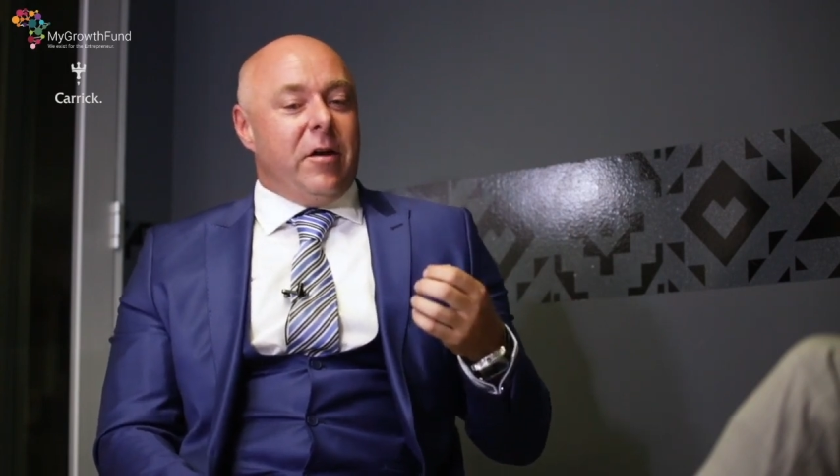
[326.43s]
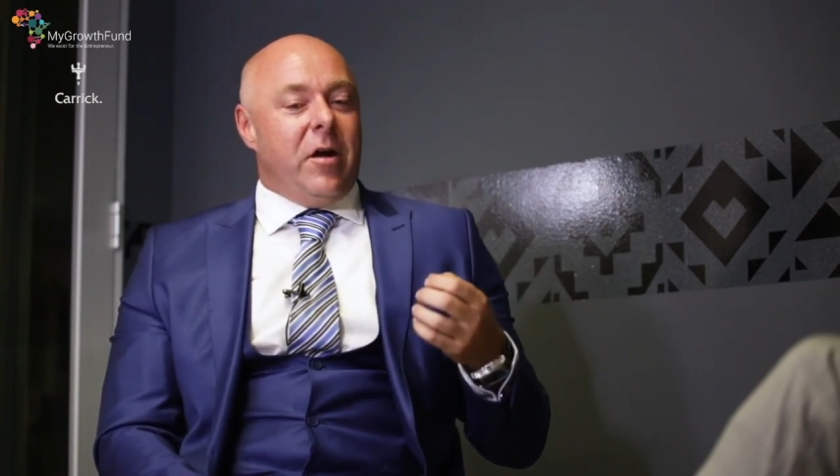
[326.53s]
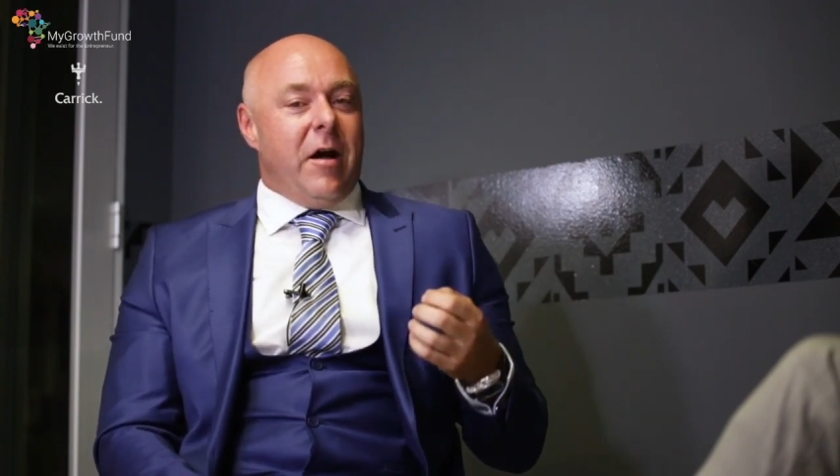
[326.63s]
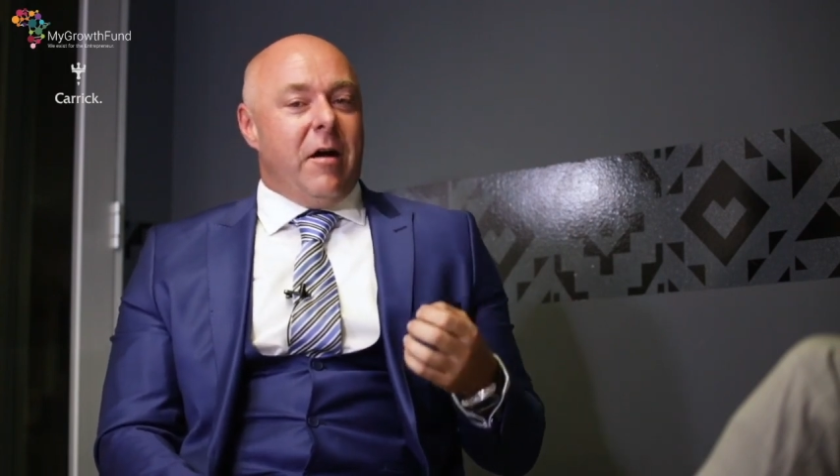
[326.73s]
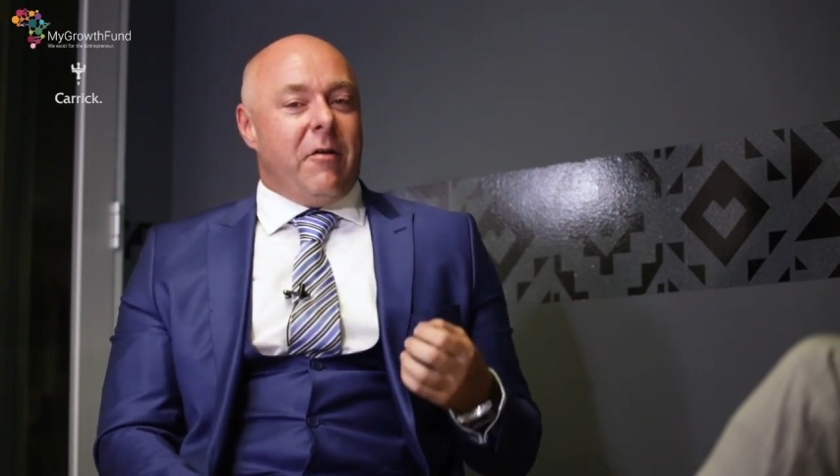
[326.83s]
You
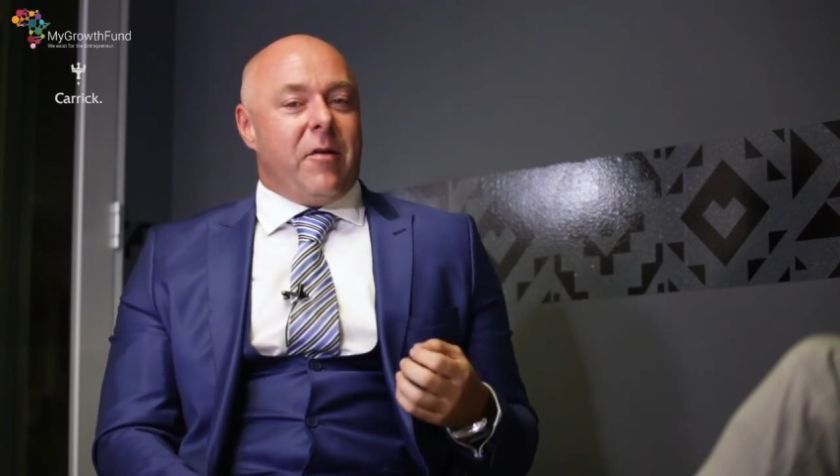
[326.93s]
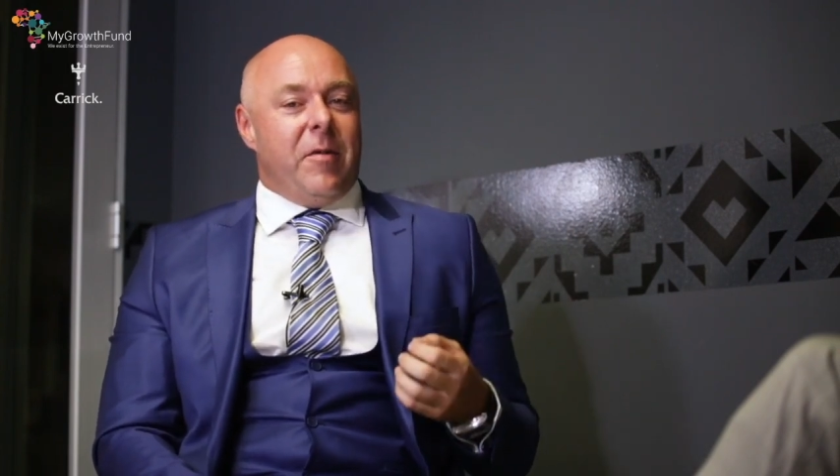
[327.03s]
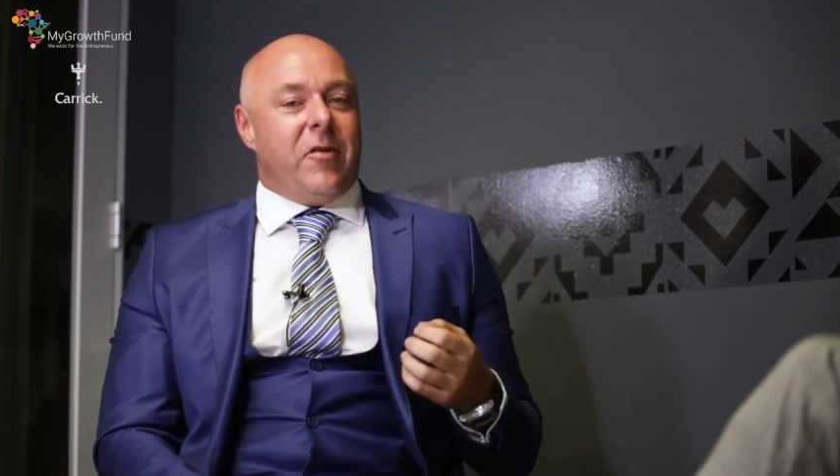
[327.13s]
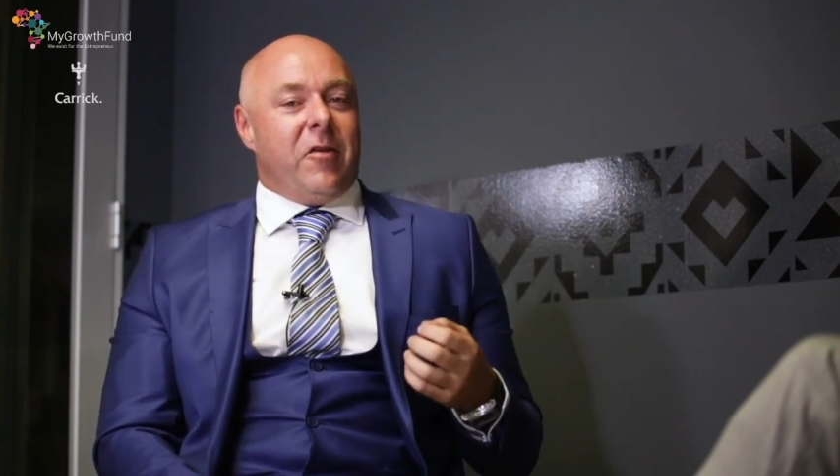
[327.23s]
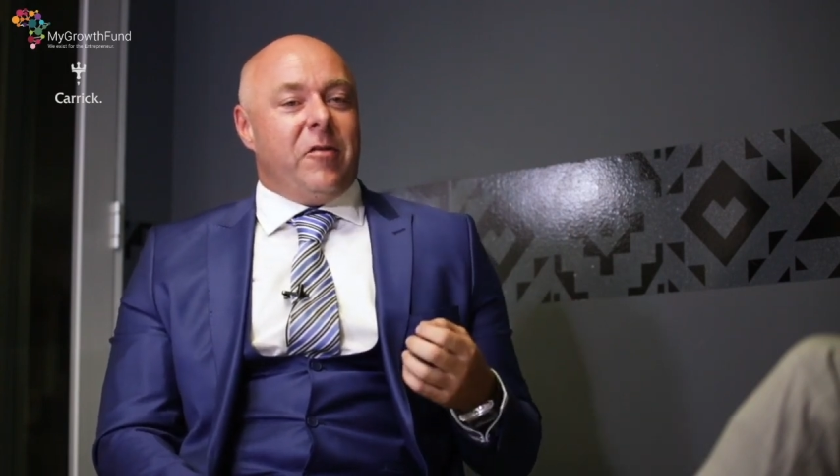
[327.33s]
know,
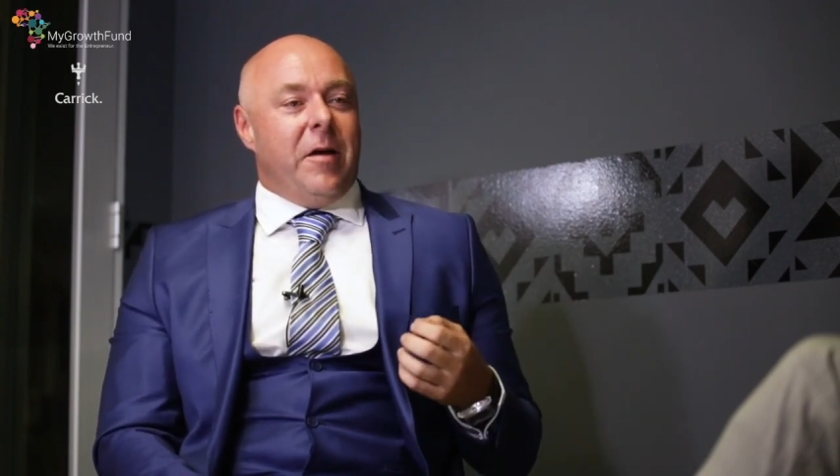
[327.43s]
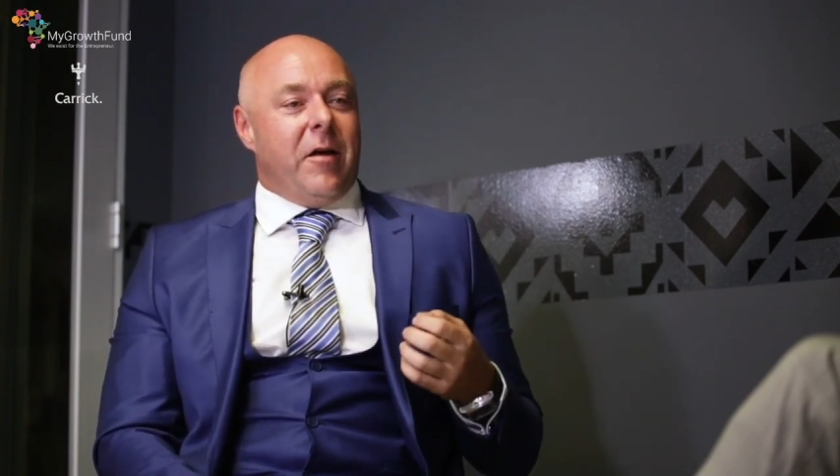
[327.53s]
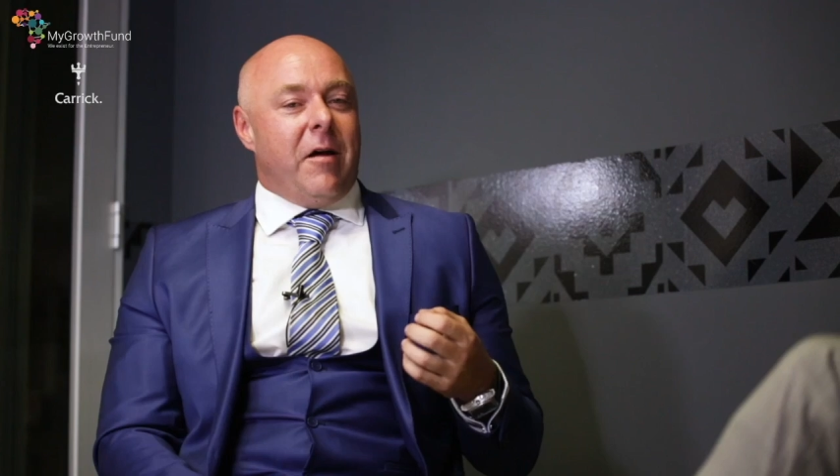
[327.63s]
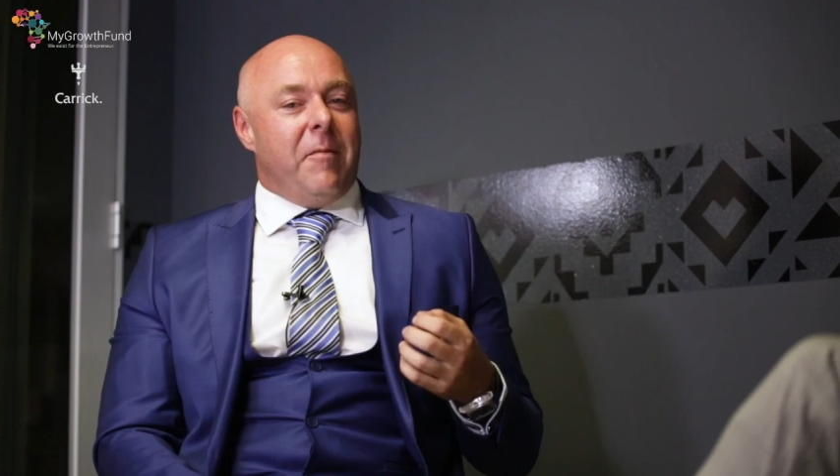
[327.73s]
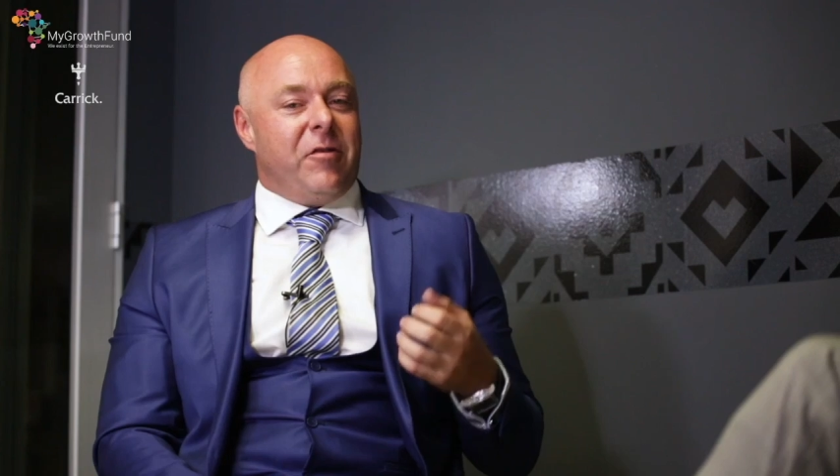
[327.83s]
somebody said to me,
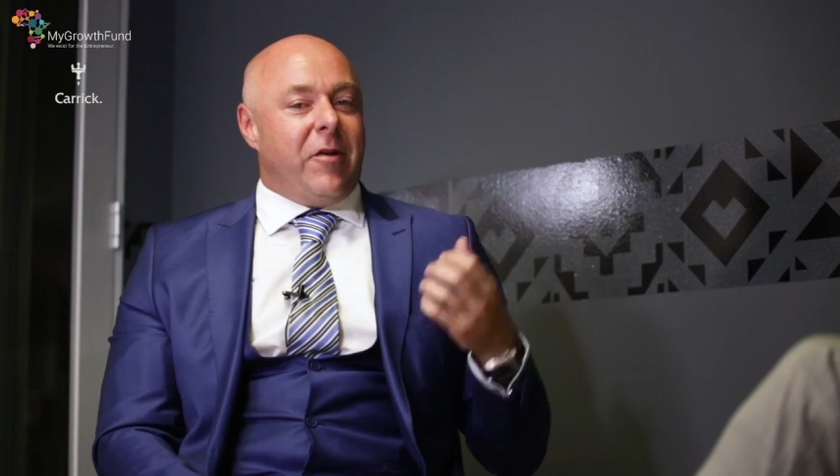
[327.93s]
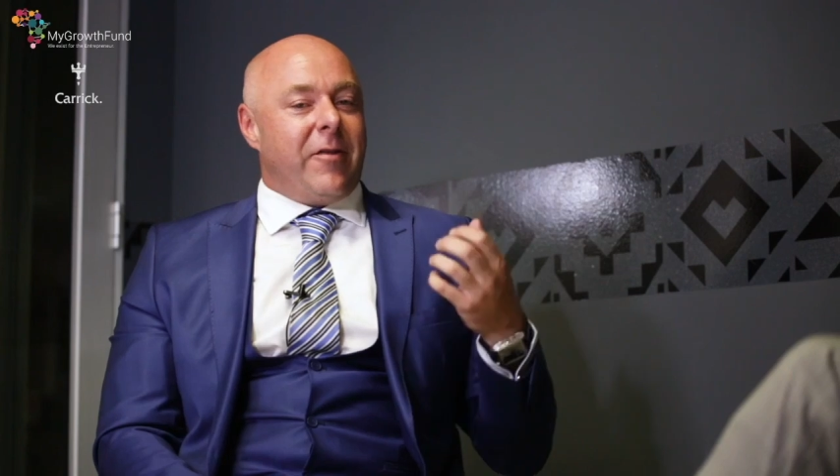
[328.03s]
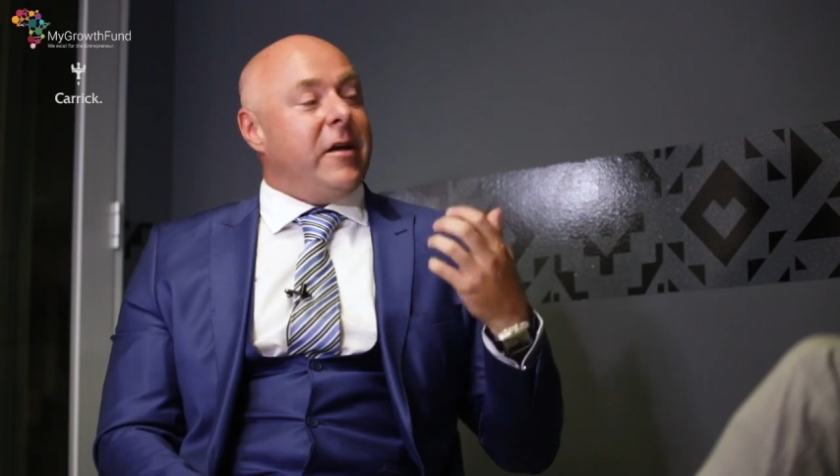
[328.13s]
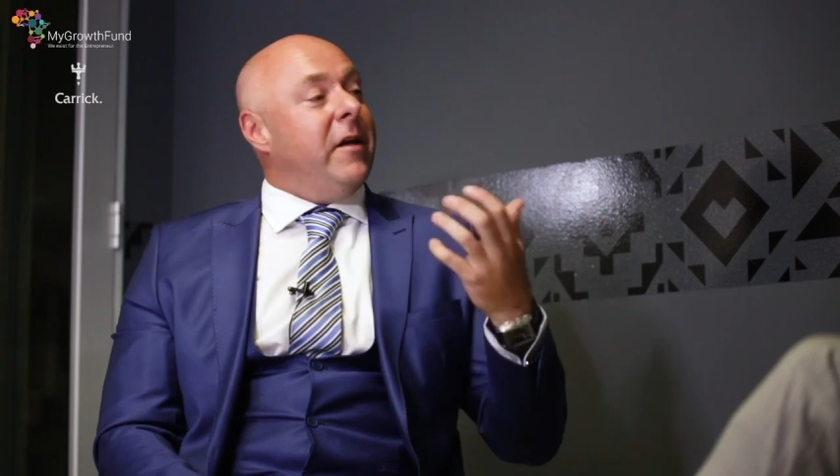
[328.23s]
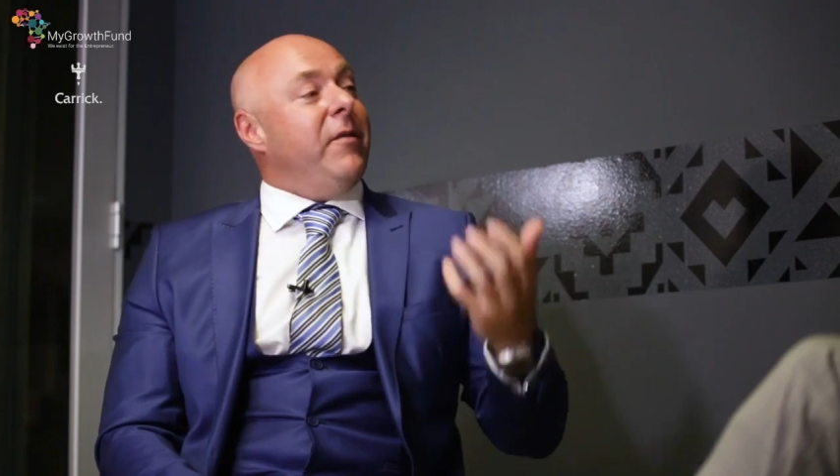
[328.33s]
I imagine it's
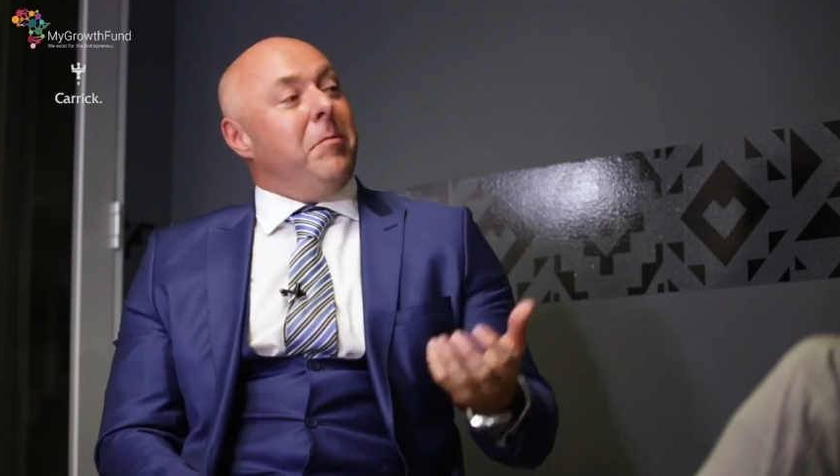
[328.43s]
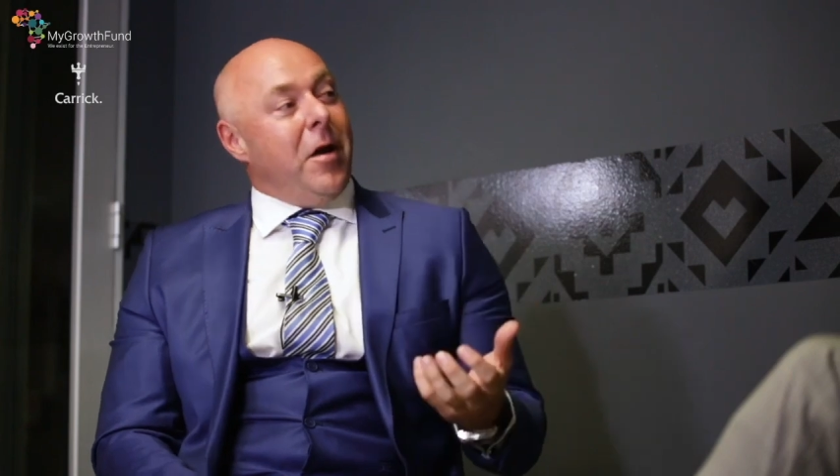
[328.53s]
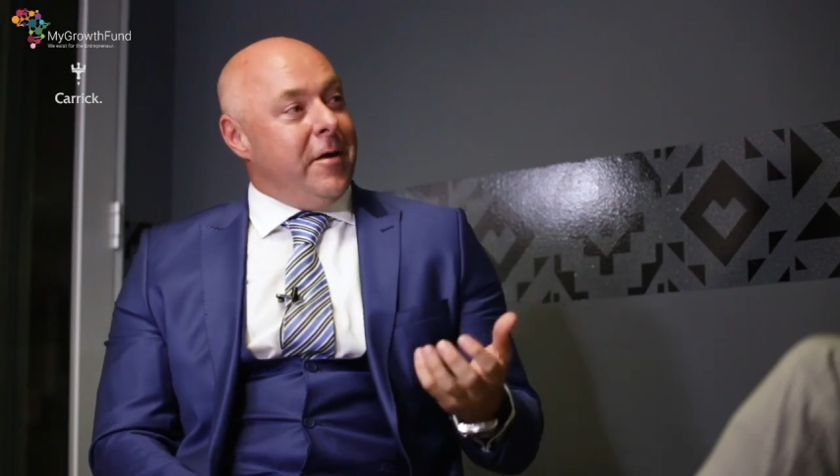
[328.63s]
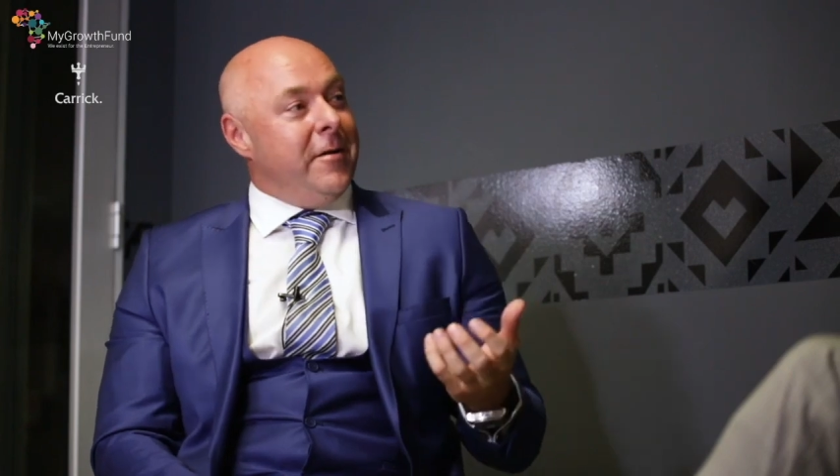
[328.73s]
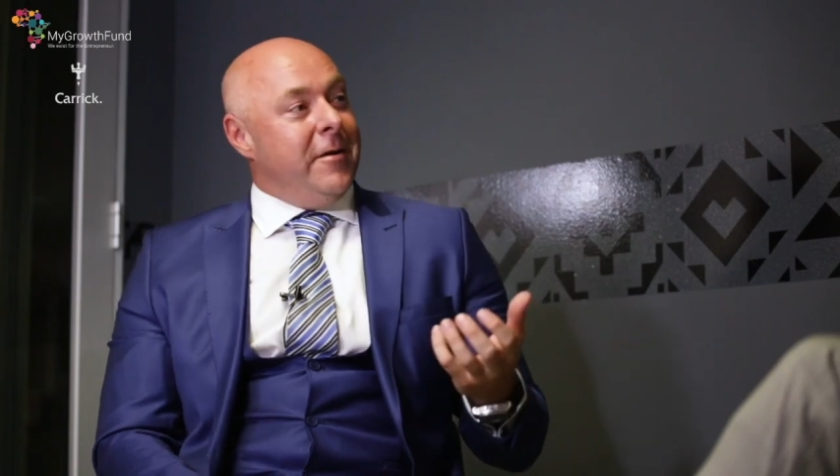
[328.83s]
like giving
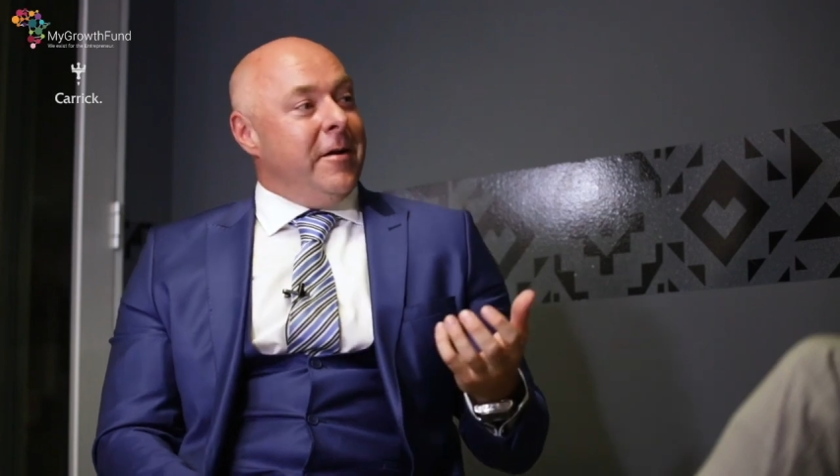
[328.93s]
blood.